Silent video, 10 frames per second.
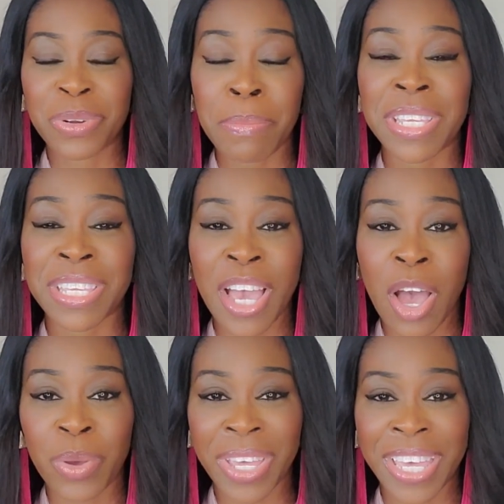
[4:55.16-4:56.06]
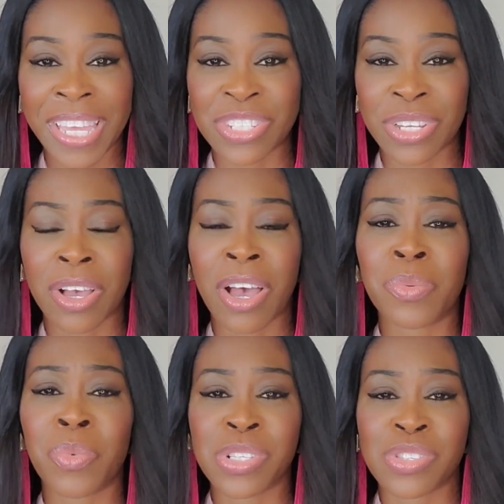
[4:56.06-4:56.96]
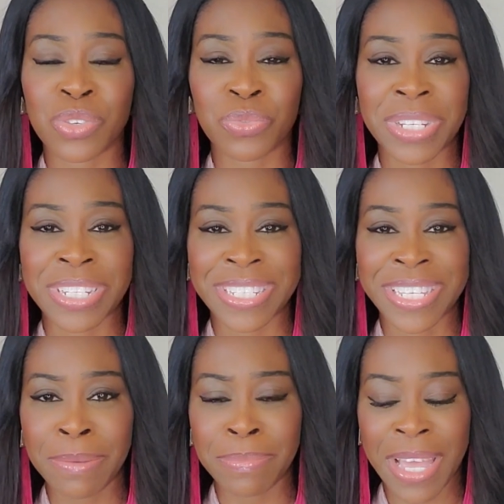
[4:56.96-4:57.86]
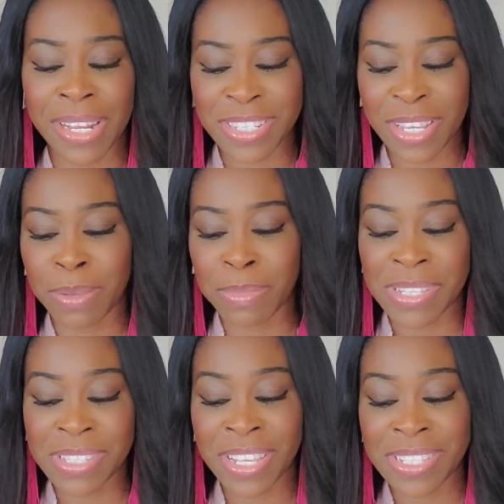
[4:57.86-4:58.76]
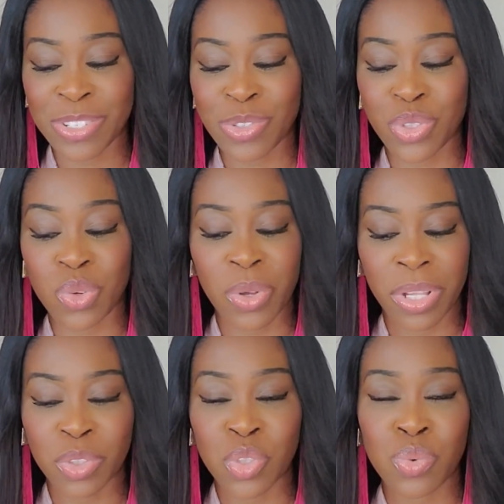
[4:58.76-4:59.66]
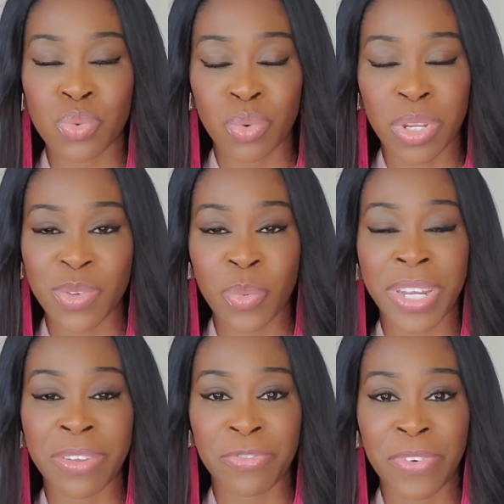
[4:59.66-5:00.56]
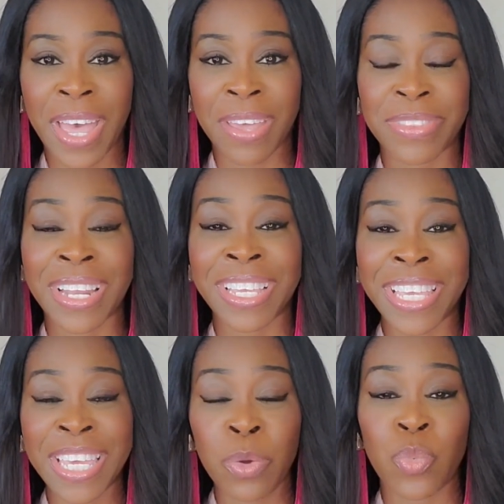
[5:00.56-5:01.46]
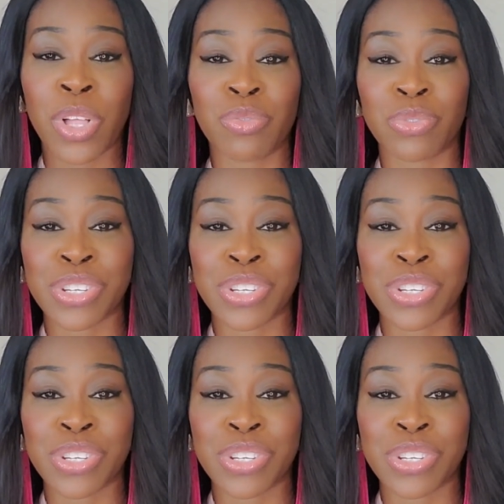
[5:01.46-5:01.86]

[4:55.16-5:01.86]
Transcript: from a young age, and God wants to redeem that time. He says in Joel 2:25 that he will